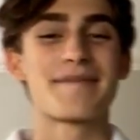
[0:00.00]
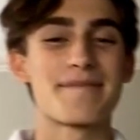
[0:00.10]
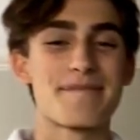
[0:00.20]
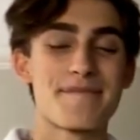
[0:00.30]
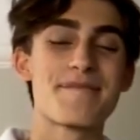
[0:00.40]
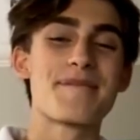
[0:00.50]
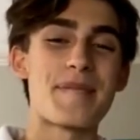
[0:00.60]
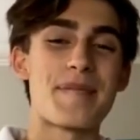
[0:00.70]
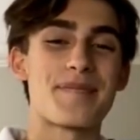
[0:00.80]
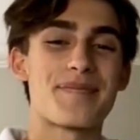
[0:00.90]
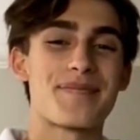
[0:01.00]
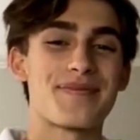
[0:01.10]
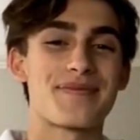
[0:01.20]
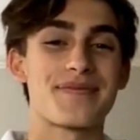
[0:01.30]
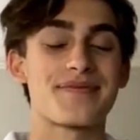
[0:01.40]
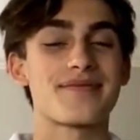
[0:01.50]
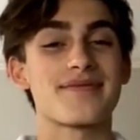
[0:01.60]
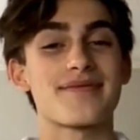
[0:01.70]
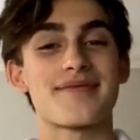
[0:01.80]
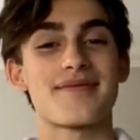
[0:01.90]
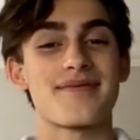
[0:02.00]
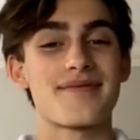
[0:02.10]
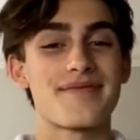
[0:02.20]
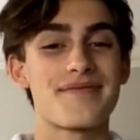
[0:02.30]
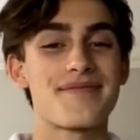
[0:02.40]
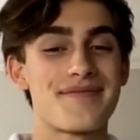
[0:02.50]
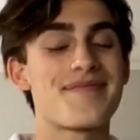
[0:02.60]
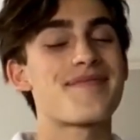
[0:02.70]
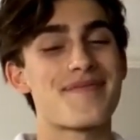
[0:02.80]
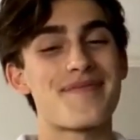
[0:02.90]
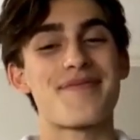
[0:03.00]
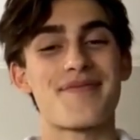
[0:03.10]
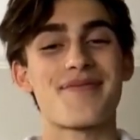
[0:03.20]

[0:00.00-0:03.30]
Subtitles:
No words are spoken by the person on screen.